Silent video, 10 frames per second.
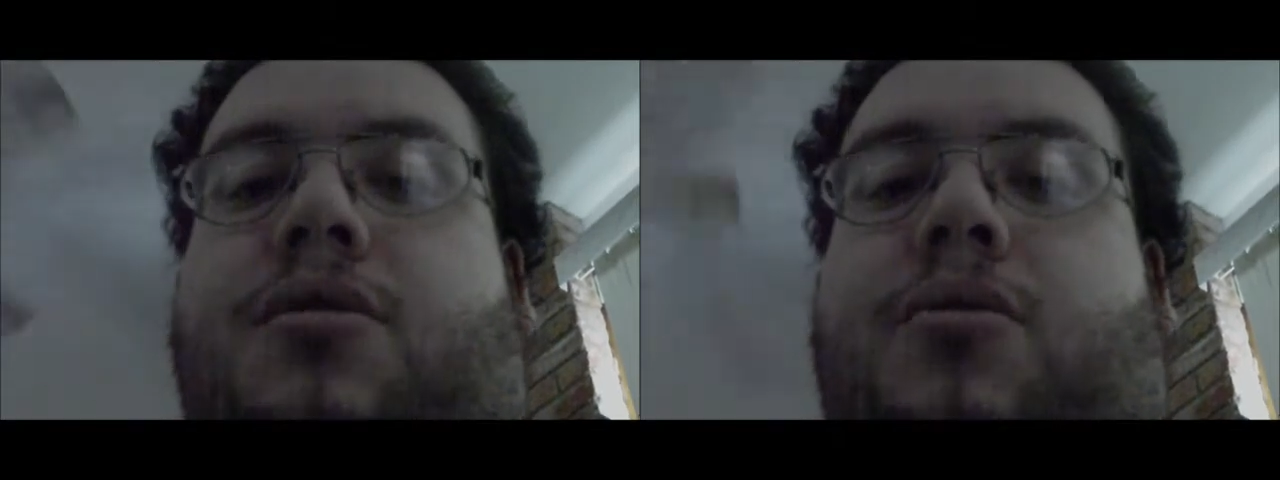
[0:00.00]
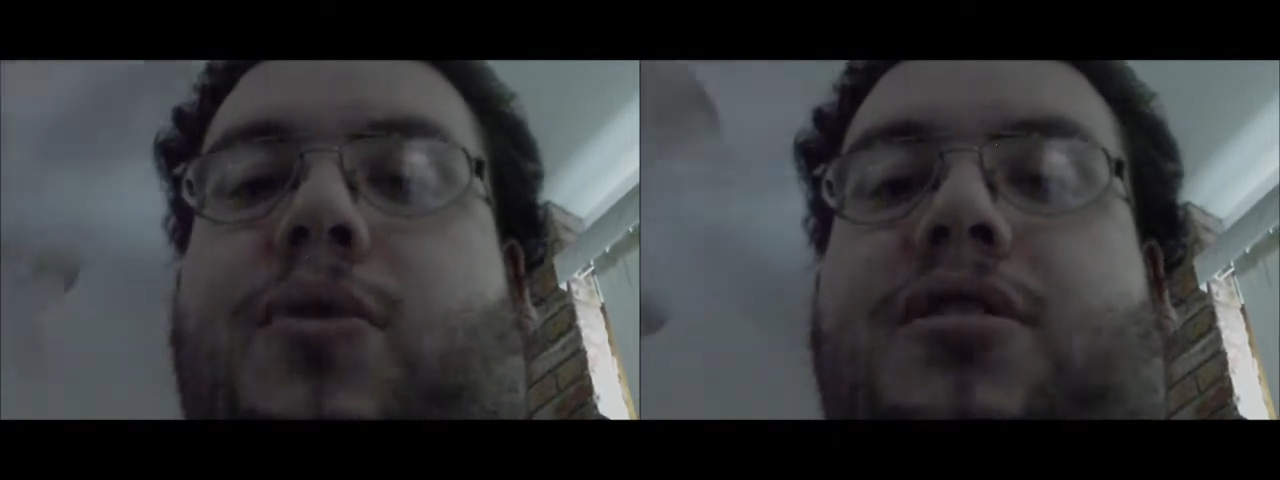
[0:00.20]

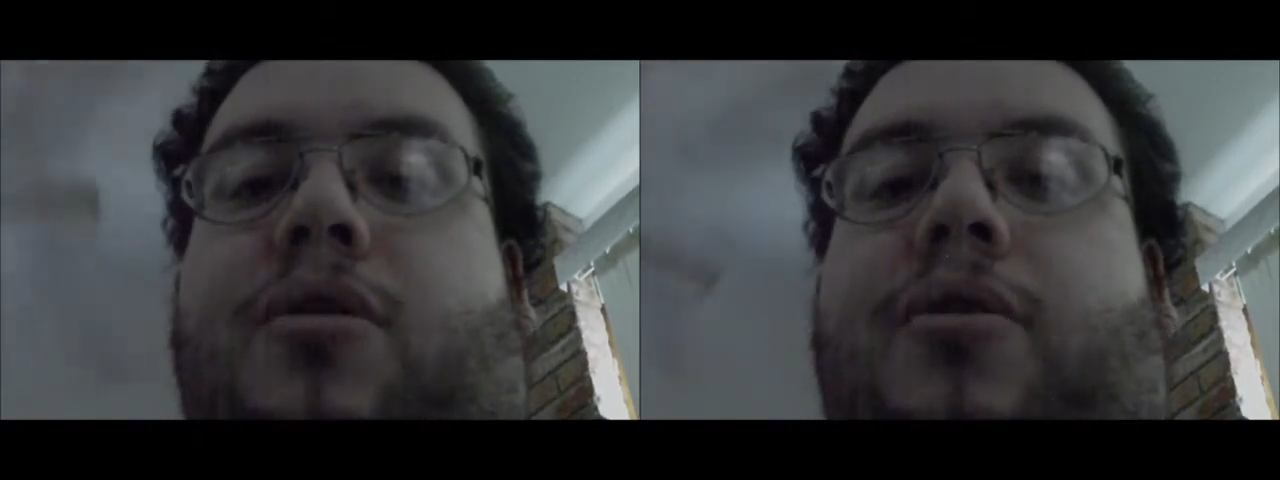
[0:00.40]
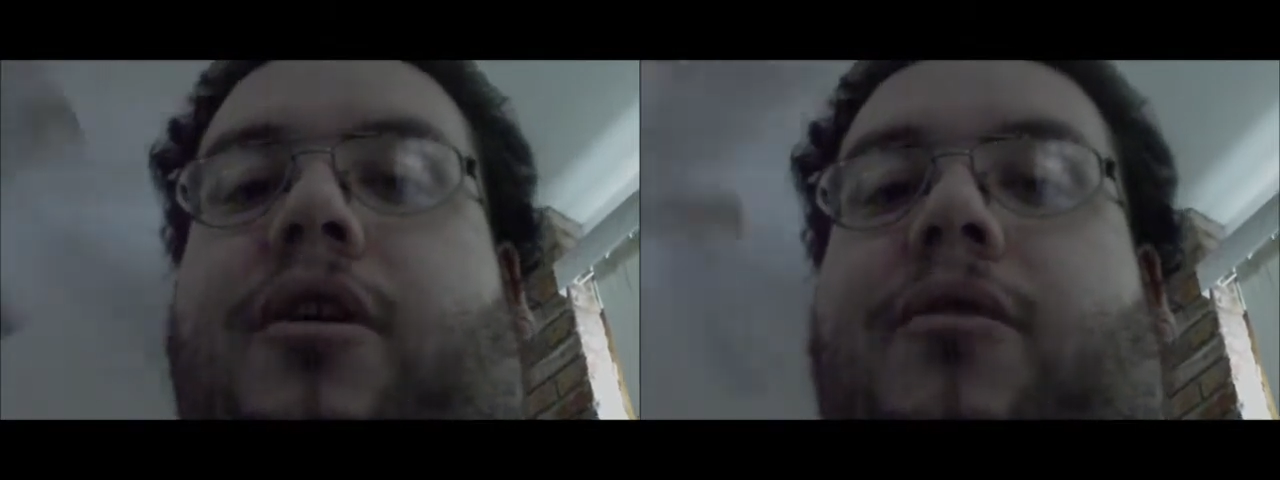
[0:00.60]
what's
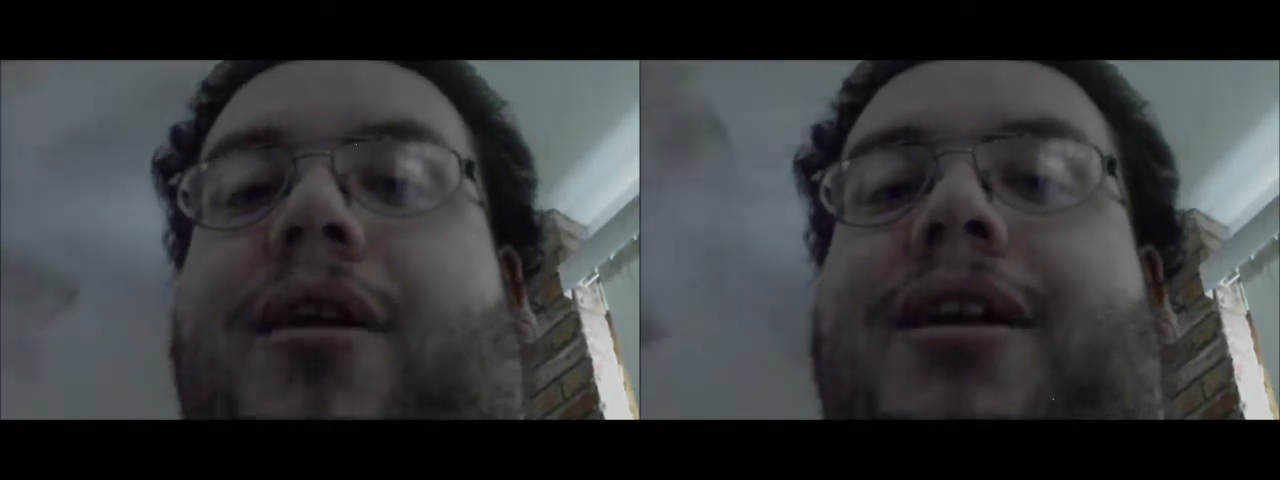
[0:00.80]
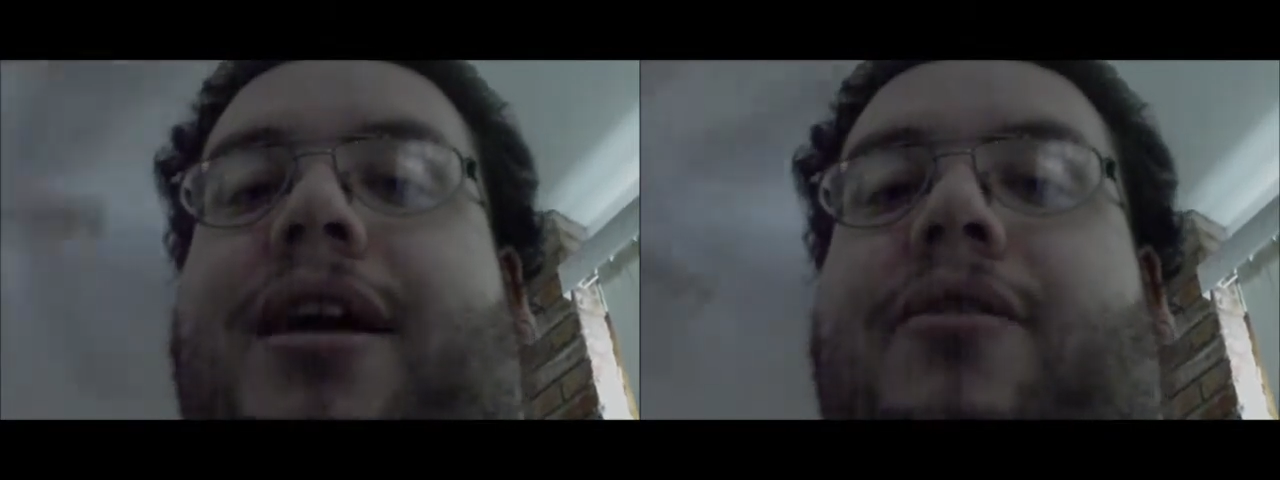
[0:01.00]
going on
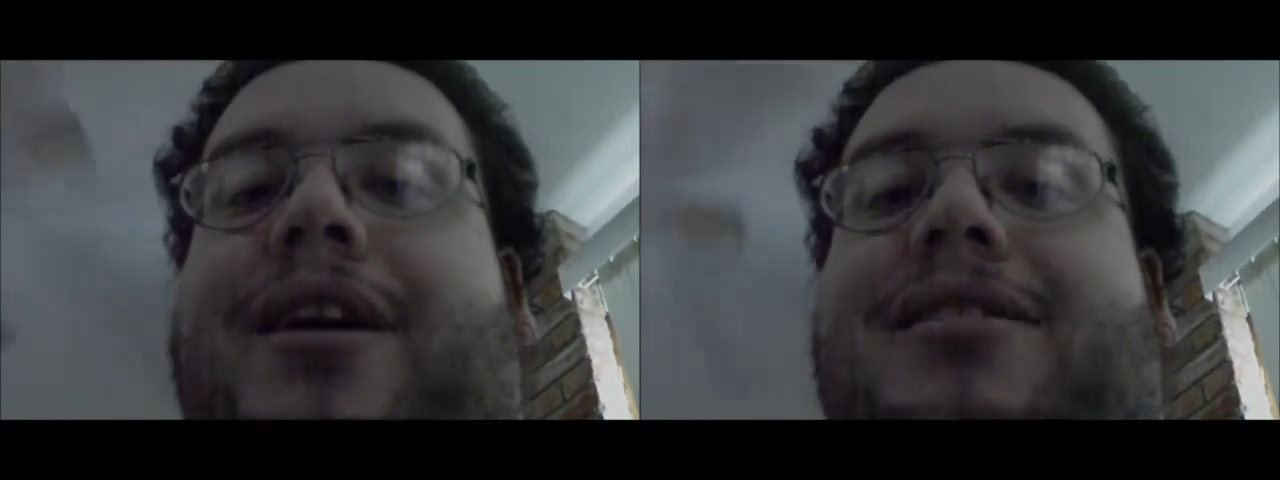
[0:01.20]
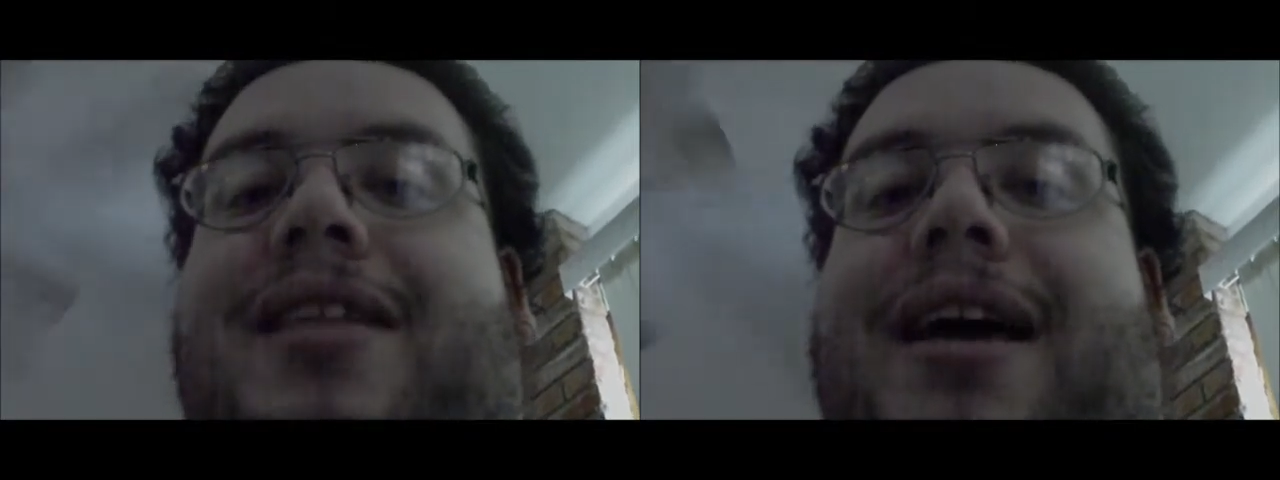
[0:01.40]
right now.
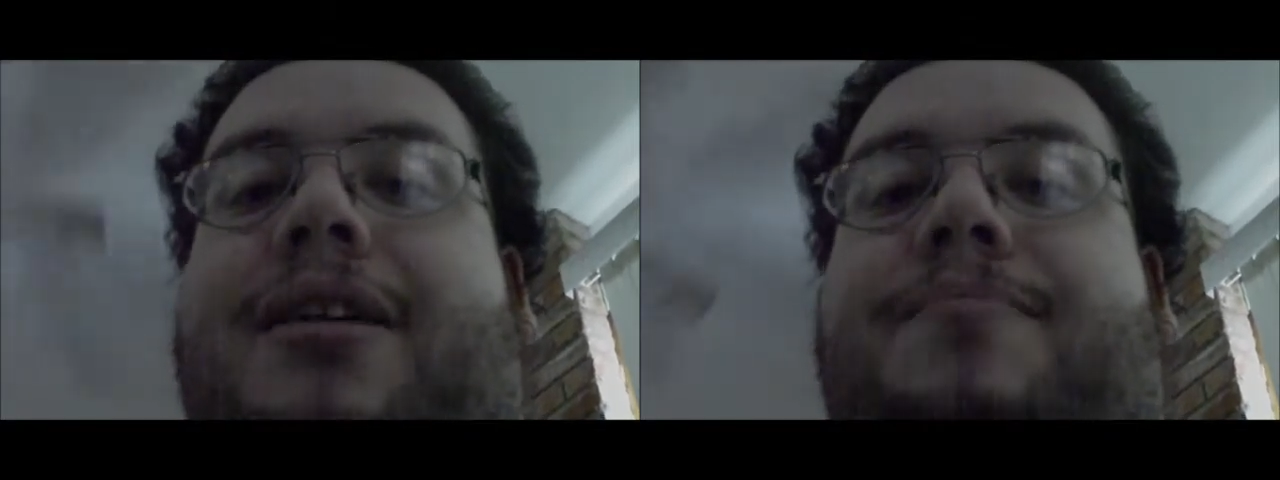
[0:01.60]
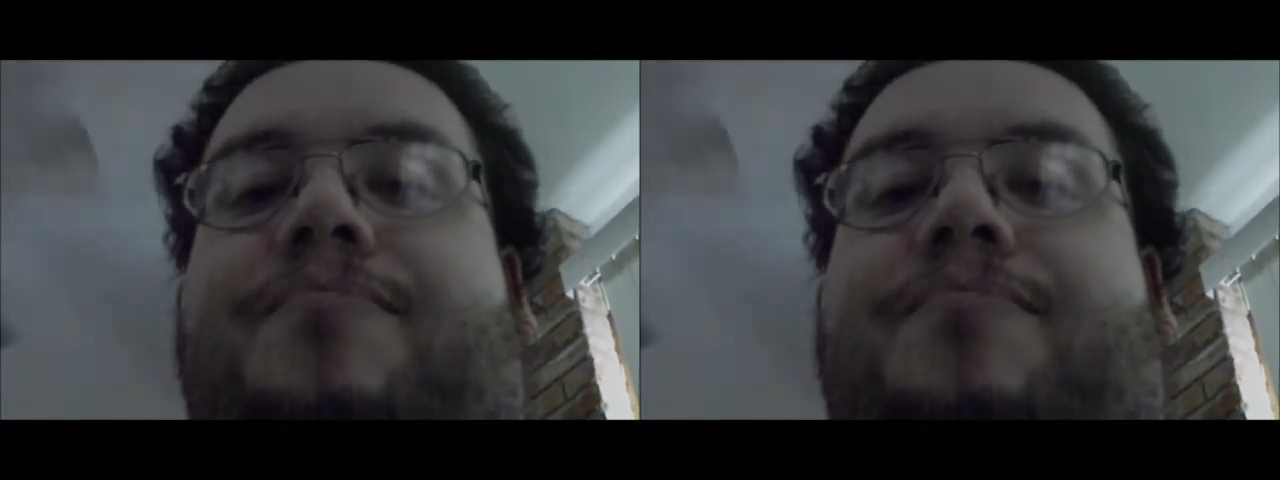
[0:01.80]
That's that.